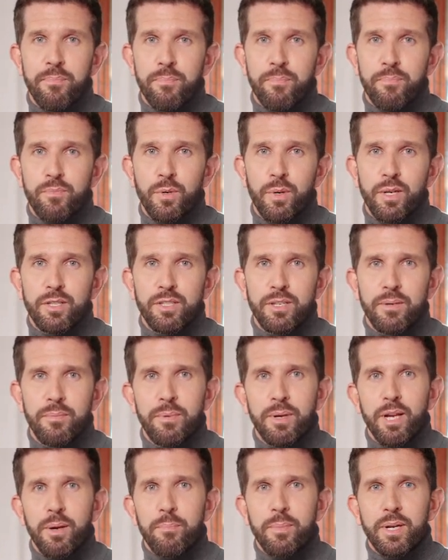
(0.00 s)
Fourth,
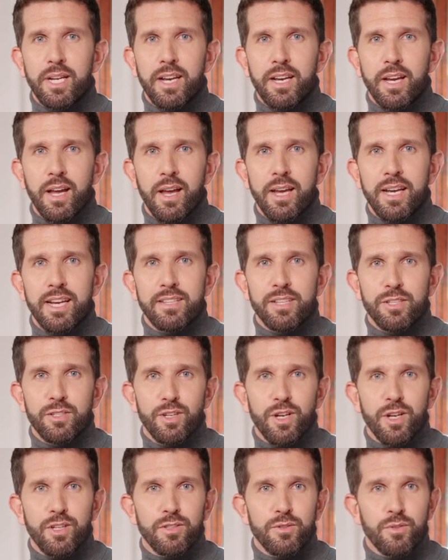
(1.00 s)
Habitica isn't
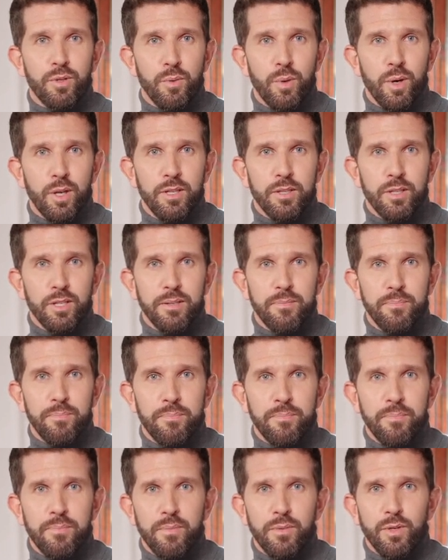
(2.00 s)
just for work.
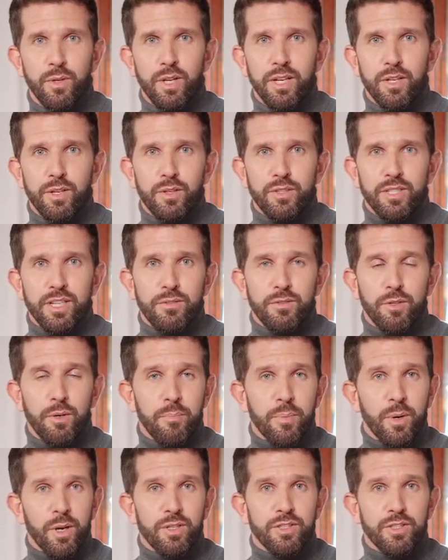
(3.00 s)
You can use it for
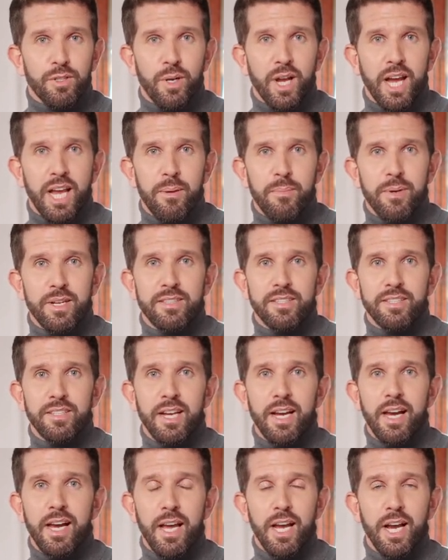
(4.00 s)
personal habits,
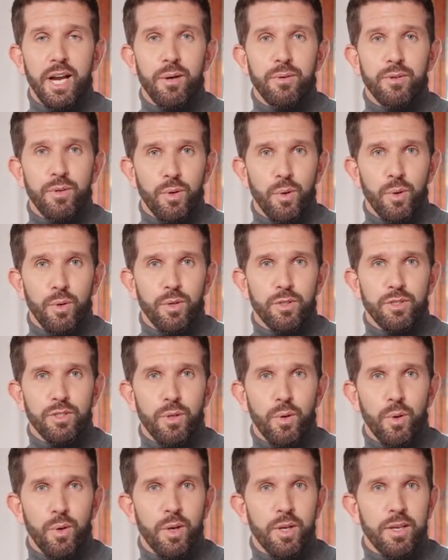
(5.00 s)
health goals,
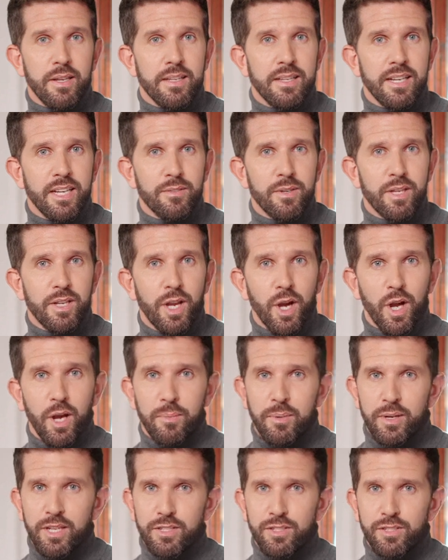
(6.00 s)
or even
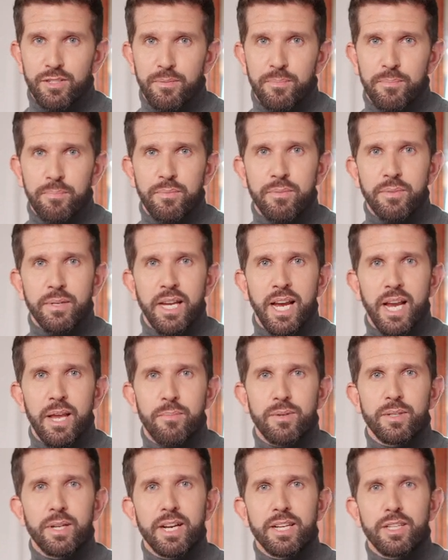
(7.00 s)
hobbies.
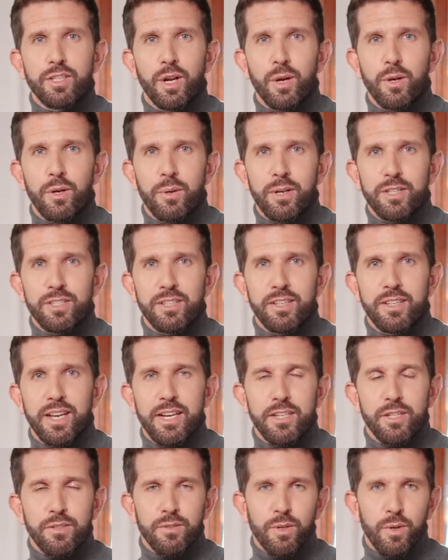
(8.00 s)
Apps like Todoist
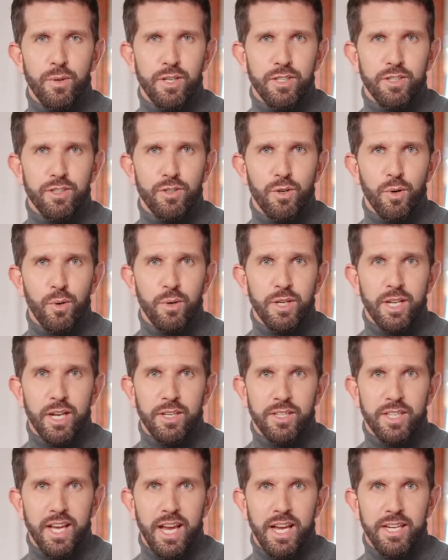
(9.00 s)
tend to focus solely
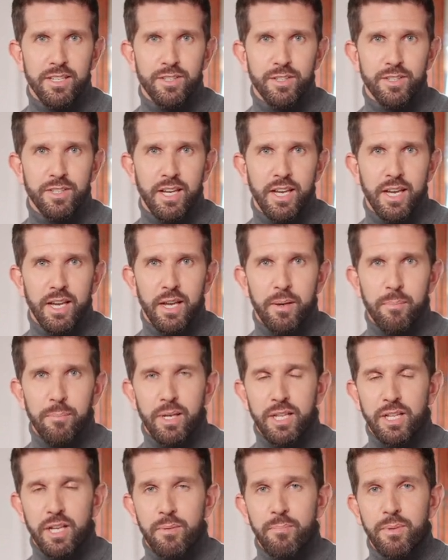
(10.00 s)
on tasks,
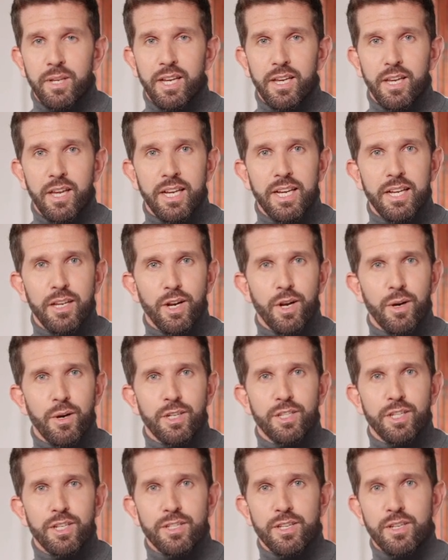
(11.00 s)
but Habitica
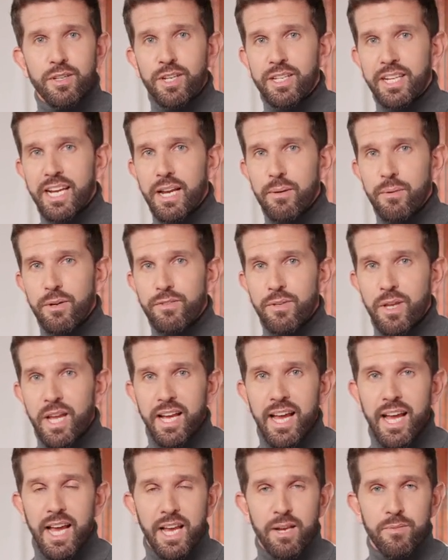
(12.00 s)
encourages you to
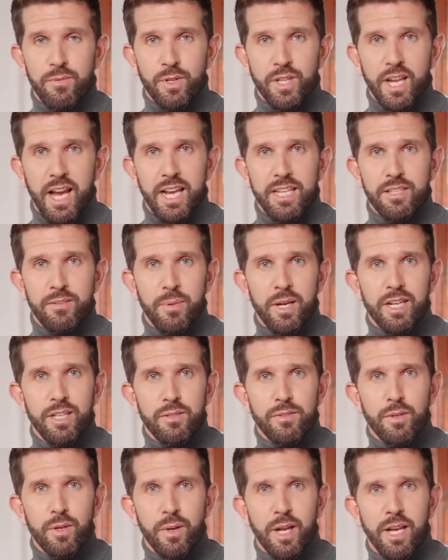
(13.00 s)
gamify every aspect
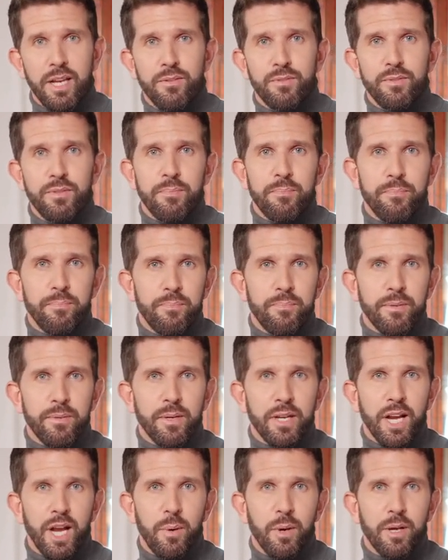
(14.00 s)
of your life.
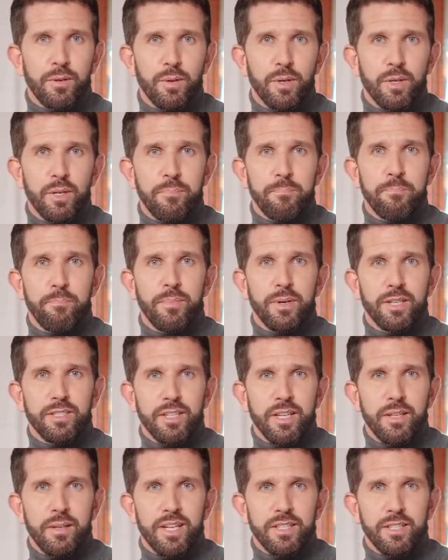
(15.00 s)
However, this
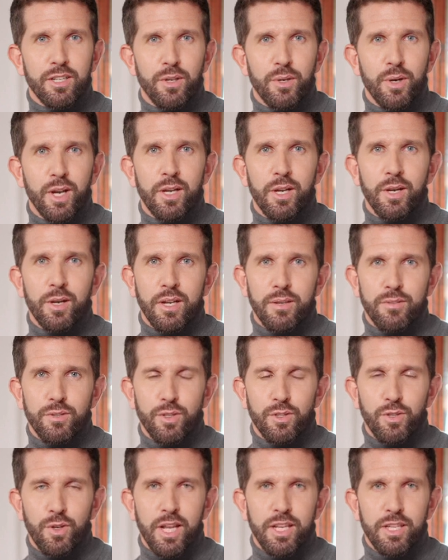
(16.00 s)
can lead to clutter if
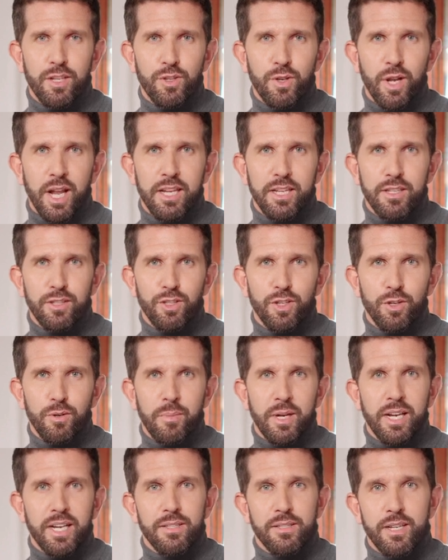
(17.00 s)
you try to track too
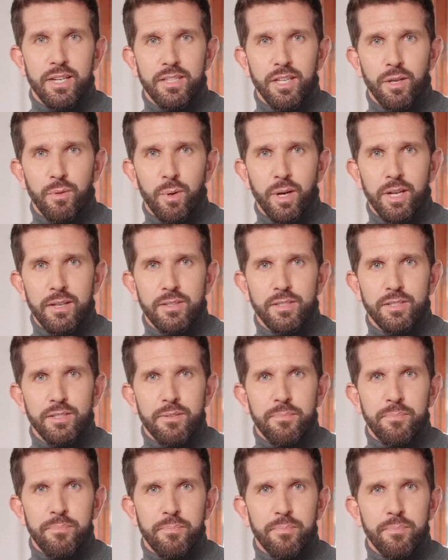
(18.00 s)
many things at
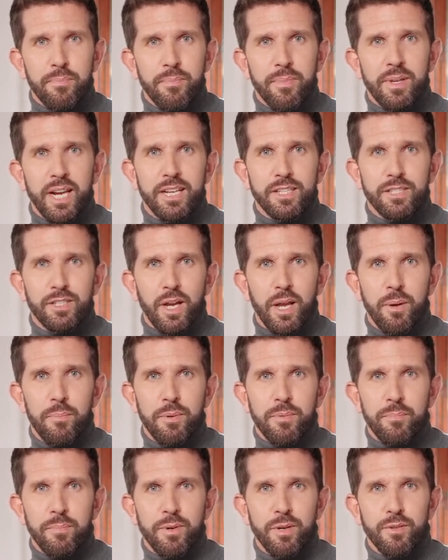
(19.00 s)
once. Next up,
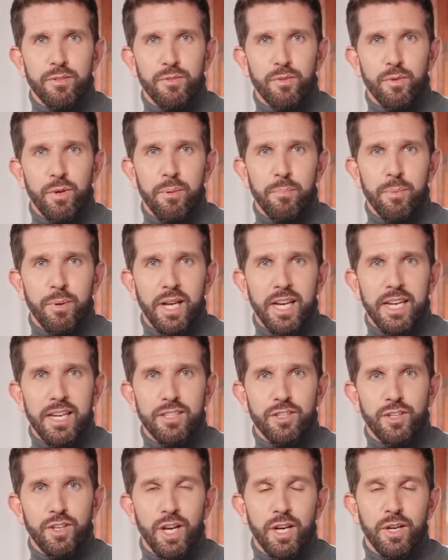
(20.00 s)
the free plan
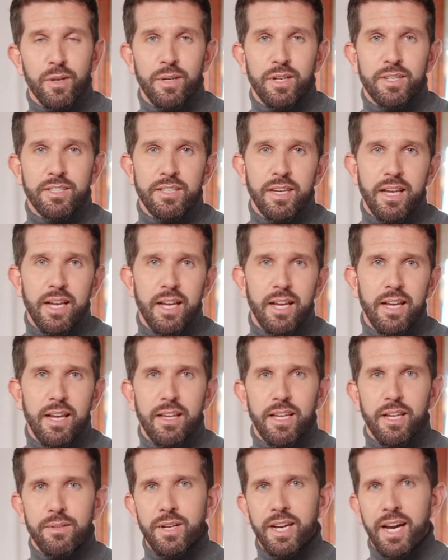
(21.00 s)
is generous,
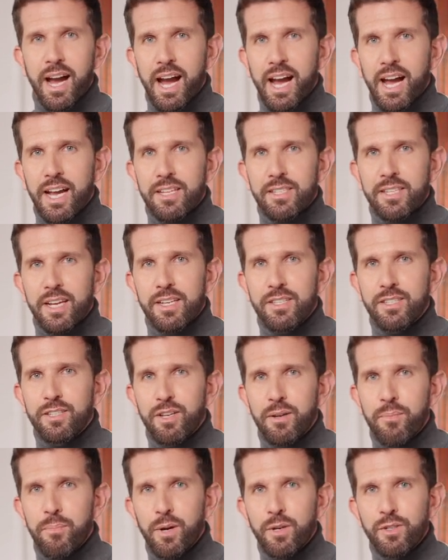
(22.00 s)
giving access
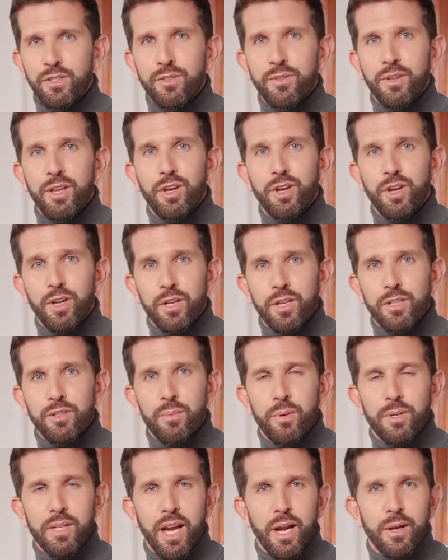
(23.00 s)
to most features
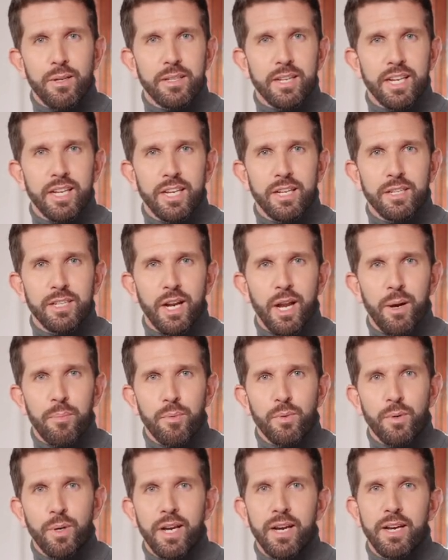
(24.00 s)
without needing to
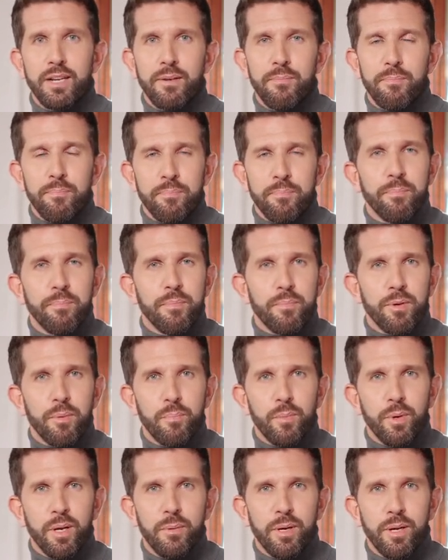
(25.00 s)
upgrade. The
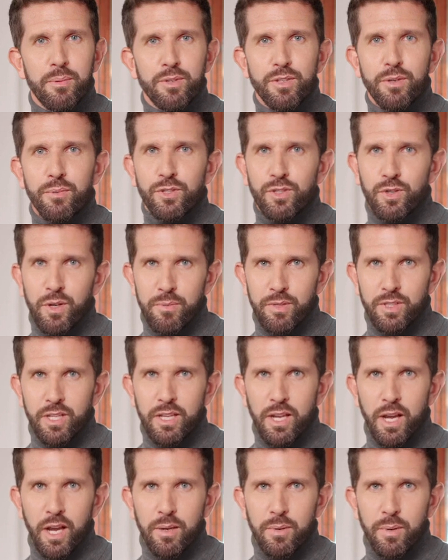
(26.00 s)
premium
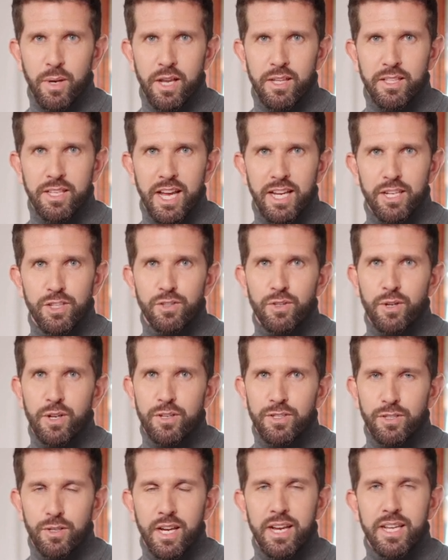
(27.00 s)
subscription unlocks
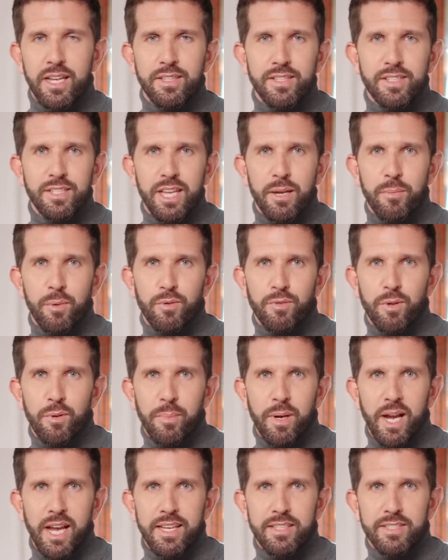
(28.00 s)
extras like a stable for
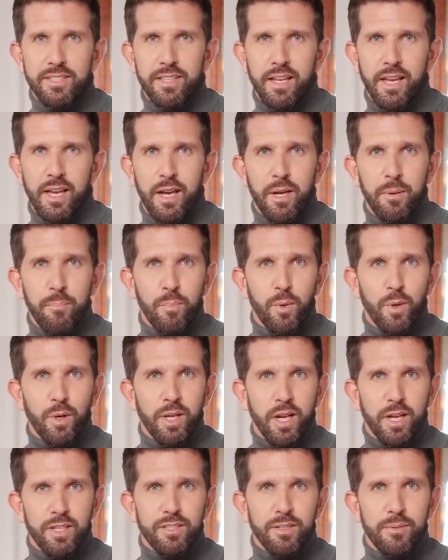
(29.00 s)
pets, more
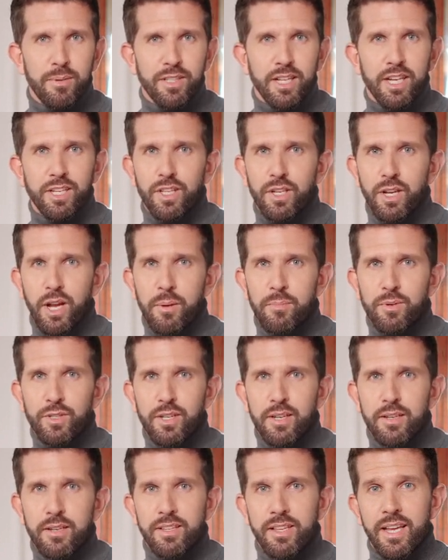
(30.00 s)
customization
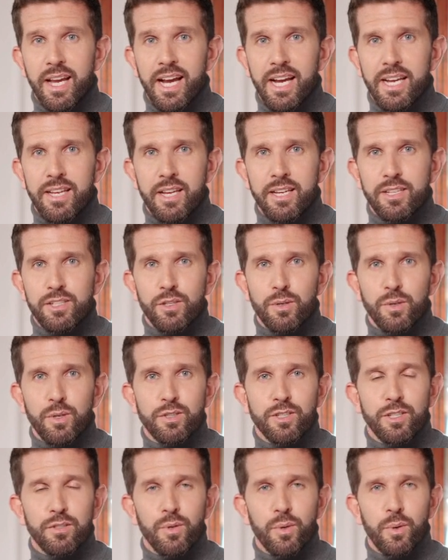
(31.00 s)
options, and
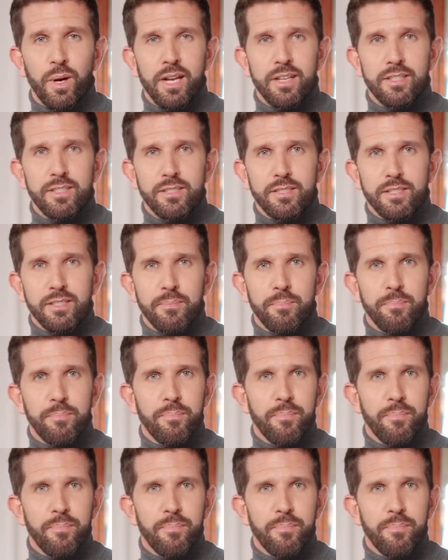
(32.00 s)
exclusive quests.